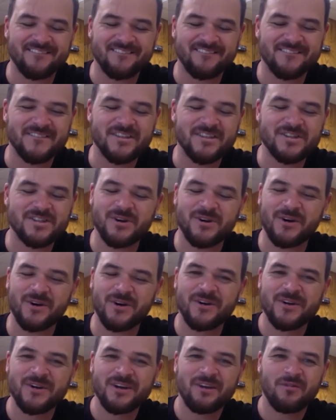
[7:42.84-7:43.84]

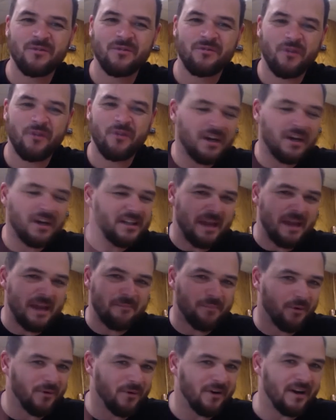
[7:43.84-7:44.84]
So, for
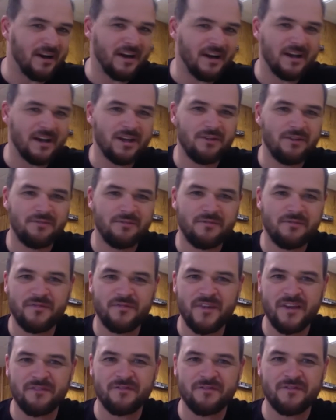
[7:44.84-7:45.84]
example,
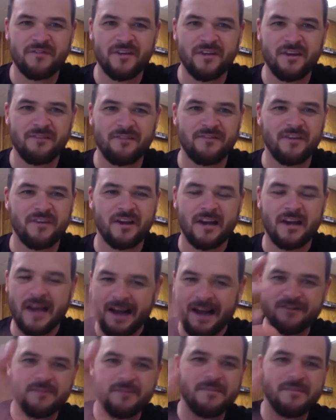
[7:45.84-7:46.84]
if
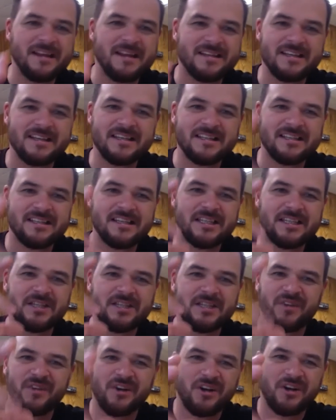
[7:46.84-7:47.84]
government is the
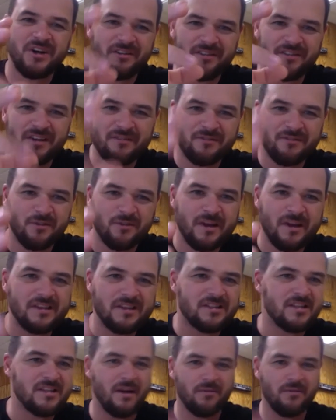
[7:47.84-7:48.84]
sphere of
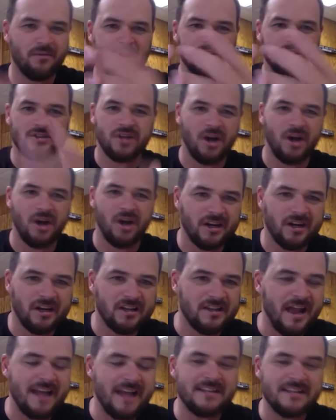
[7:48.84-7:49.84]
influence that we are
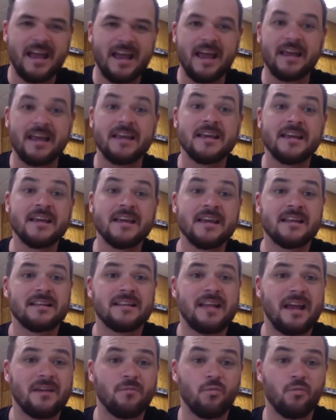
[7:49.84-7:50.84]
targeting that day,
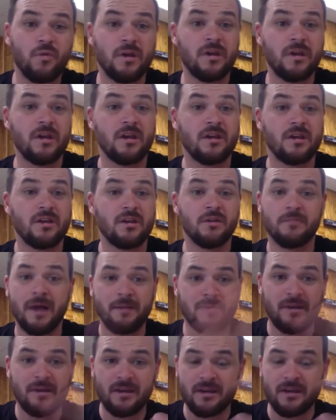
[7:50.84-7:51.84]
then you
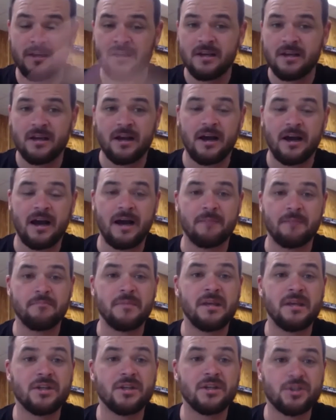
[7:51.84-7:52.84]
might be
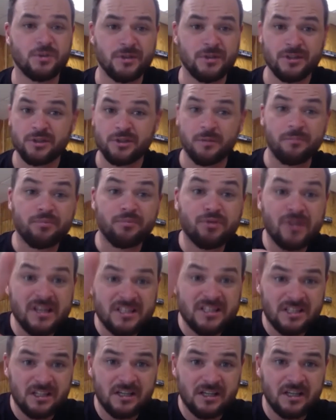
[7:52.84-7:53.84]
ministering to
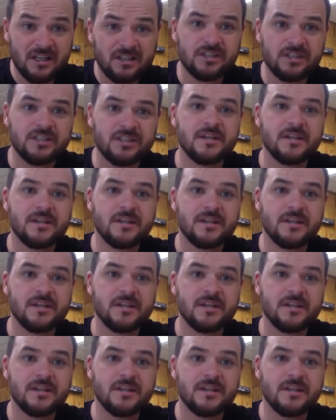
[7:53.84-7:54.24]
prisoners,